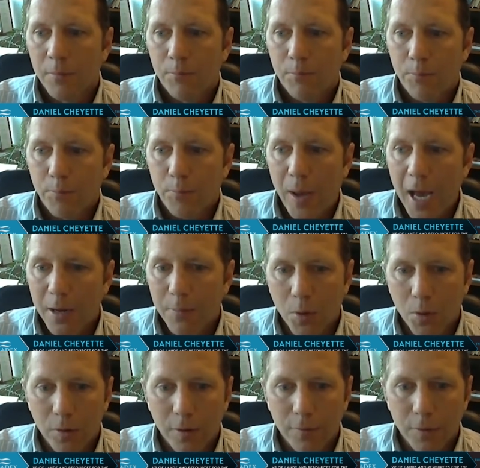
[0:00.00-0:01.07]

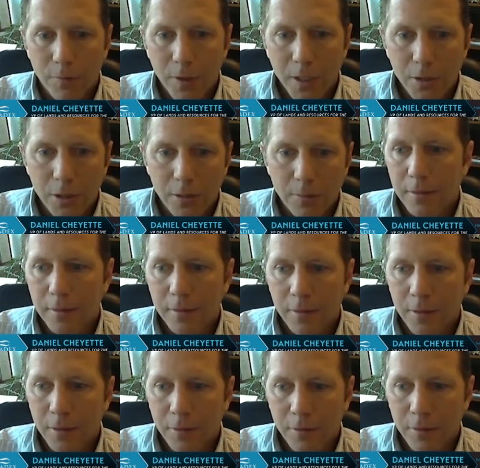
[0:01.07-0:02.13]
backbone of the region.
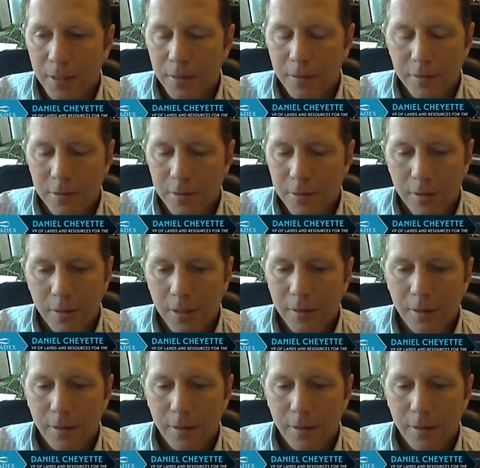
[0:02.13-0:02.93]
There is,